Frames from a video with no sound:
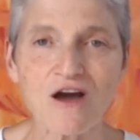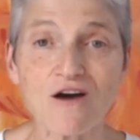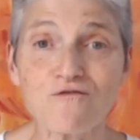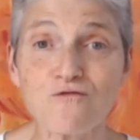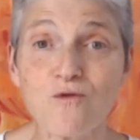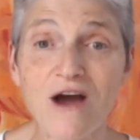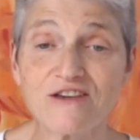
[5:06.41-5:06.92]

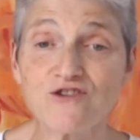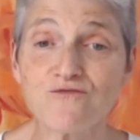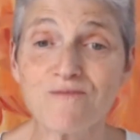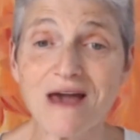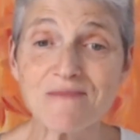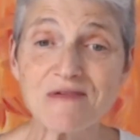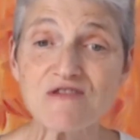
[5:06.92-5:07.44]
of where you
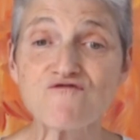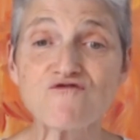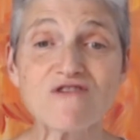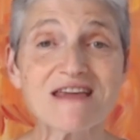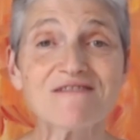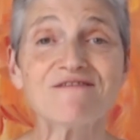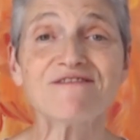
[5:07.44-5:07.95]
may be
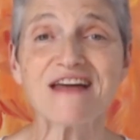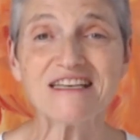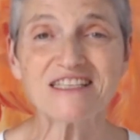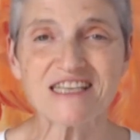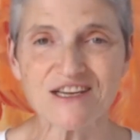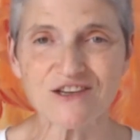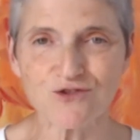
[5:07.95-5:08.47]

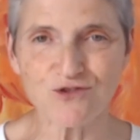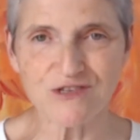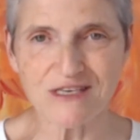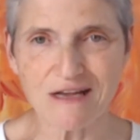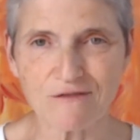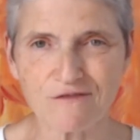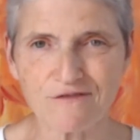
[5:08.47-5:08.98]
reinventing
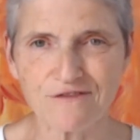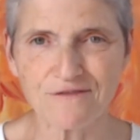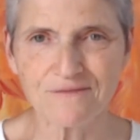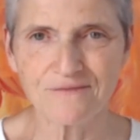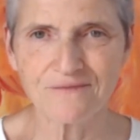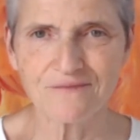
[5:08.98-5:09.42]
yourself.